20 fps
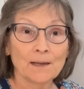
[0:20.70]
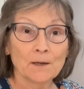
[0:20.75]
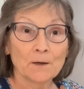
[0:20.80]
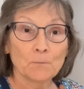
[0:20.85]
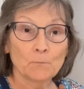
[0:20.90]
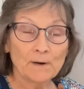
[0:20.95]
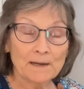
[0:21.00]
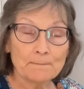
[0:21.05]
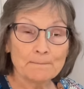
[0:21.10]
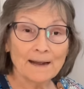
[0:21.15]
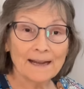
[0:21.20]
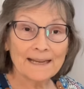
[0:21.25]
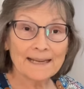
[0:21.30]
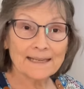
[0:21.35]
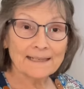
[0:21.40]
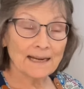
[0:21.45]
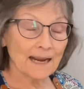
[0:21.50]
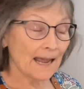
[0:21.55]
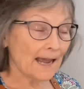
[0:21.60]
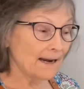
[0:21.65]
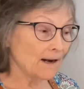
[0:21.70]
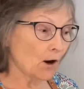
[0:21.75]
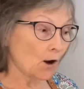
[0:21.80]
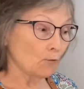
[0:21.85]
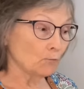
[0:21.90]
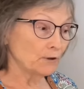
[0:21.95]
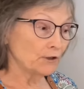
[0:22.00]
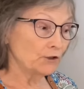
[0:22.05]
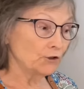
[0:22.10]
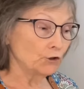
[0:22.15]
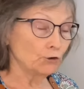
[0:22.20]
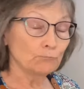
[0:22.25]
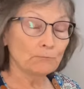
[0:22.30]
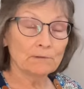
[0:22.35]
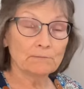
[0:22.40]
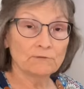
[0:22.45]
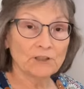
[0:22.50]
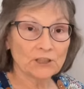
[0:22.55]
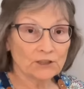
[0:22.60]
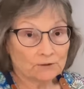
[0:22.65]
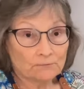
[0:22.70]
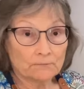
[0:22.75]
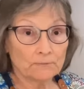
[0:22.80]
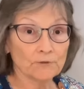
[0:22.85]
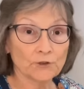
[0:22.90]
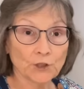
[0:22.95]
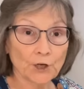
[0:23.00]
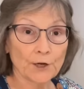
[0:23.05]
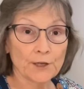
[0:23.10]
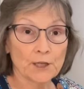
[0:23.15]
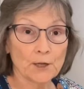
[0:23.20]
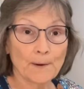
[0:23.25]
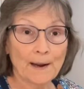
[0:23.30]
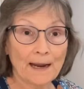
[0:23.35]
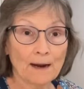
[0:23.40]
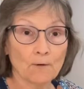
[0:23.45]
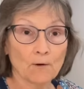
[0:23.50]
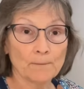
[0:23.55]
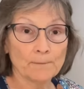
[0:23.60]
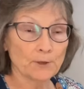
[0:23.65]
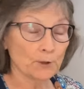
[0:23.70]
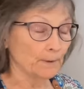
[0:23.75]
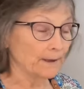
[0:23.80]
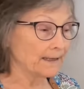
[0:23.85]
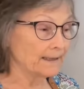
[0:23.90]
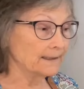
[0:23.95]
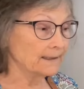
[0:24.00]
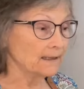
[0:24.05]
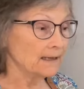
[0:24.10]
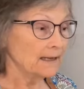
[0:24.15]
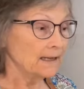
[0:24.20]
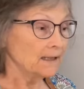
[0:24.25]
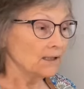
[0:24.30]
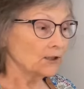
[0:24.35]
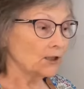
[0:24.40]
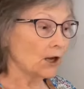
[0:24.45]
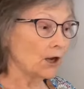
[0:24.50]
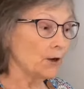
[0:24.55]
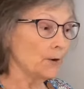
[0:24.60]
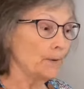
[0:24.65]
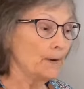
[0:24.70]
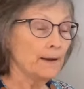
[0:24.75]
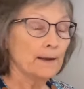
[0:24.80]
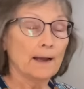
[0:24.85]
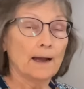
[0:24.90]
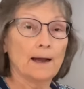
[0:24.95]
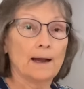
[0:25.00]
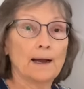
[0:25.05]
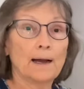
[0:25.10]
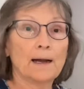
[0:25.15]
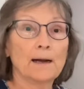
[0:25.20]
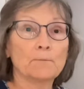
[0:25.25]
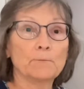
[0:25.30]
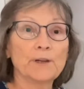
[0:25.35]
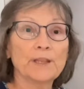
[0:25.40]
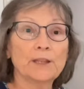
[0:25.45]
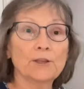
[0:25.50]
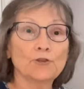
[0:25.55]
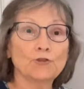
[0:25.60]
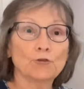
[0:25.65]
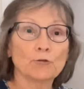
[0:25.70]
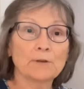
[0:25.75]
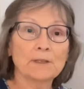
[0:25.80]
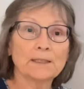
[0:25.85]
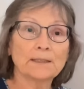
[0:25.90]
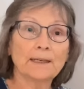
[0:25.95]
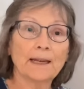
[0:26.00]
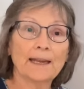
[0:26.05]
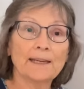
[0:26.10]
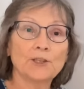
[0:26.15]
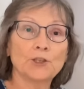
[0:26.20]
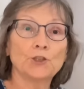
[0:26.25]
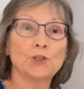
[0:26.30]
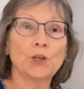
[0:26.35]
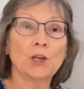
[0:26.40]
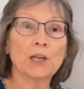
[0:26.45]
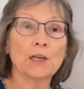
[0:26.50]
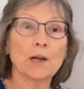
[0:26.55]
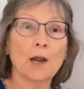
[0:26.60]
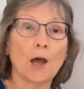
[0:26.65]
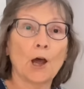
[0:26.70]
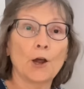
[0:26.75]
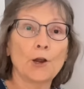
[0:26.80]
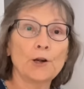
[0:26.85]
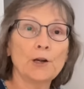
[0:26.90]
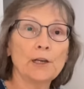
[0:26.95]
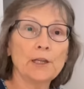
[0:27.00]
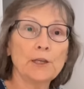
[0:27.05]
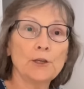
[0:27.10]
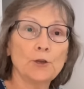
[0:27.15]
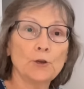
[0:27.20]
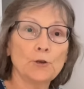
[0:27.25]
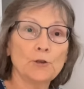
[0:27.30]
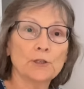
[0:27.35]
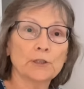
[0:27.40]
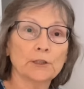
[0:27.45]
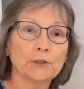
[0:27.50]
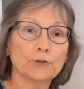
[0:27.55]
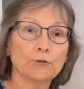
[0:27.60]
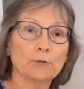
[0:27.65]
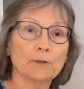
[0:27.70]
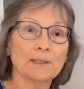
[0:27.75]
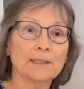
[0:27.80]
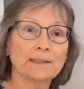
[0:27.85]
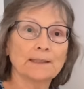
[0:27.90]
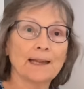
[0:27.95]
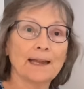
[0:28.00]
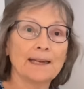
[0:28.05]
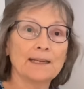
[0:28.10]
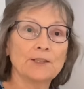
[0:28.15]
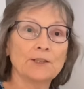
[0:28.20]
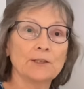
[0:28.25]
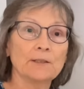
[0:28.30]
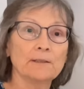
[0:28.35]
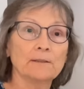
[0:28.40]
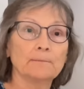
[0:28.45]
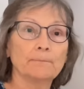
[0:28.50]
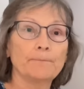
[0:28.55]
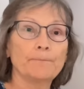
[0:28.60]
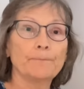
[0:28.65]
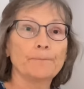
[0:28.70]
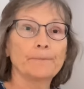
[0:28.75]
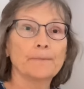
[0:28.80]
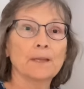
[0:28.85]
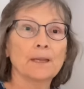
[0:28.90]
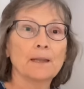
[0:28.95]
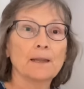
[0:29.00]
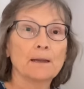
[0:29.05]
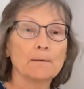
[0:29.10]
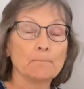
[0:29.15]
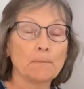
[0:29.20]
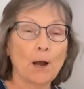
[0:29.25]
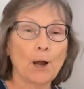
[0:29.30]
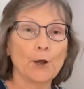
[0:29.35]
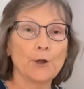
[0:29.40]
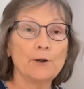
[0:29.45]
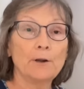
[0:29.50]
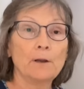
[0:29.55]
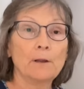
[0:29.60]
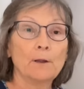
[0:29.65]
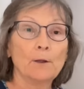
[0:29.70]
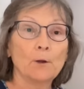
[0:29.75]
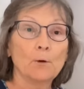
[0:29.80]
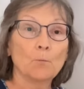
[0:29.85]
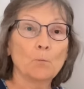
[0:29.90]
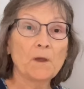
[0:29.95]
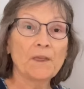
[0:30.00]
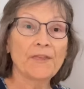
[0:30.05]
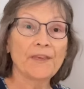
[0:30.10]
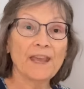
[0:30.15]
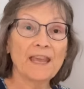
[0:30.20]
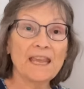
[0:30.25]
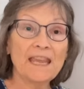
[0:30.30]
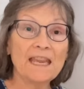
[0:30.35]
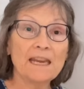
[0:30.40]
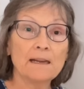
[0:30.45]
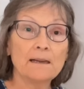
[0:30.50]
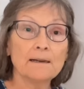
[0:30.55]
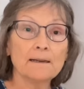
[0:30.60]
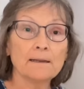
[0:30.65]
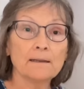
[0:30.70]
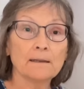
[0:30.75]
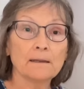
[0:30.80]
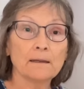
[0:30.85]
we'd make it and I would just show you how I'm doing it. So with the sugar stages, you can only use the sugar stages mode within